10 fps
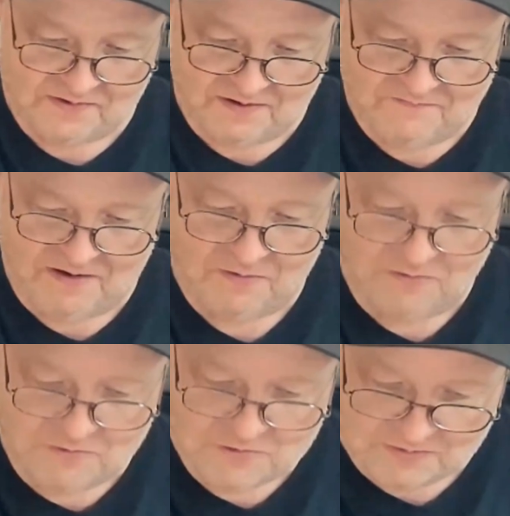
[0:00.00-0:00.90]
on Vinyl
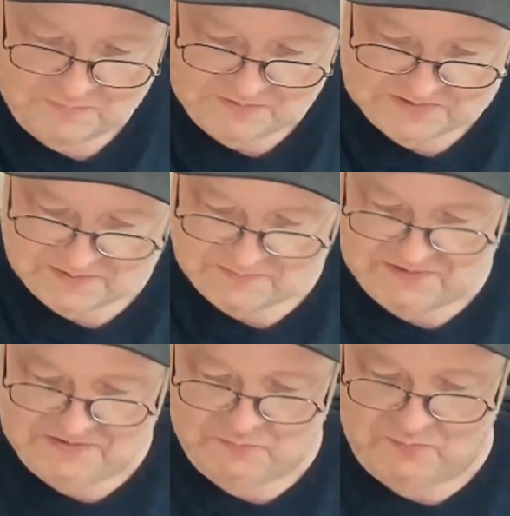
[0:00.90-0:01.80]
usually puts them in
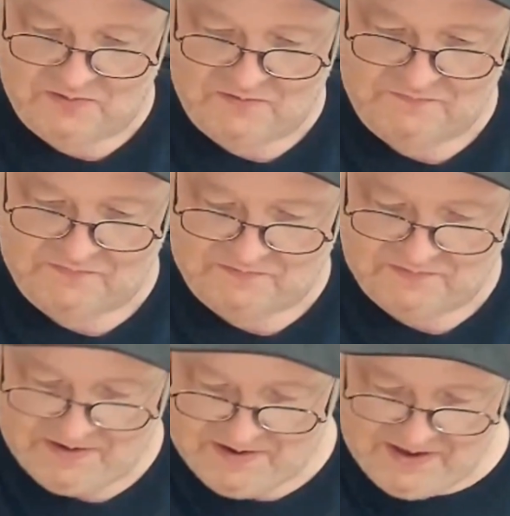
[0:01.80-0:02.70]
these wonderful
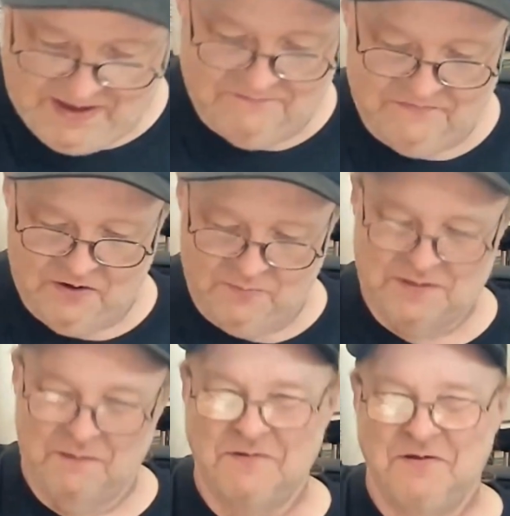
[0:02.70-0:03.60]

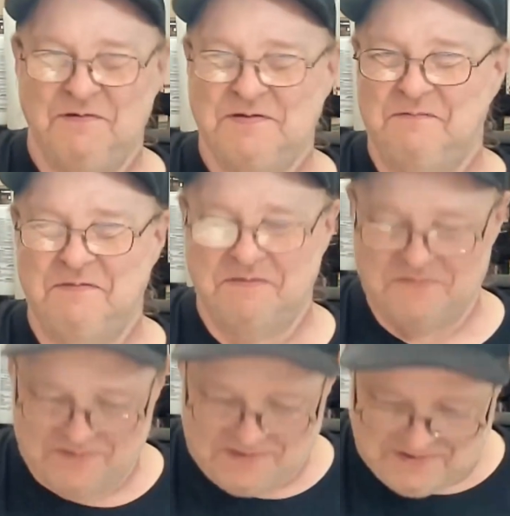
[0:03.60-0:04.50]
envelopes. I wish it wasn't with the sticky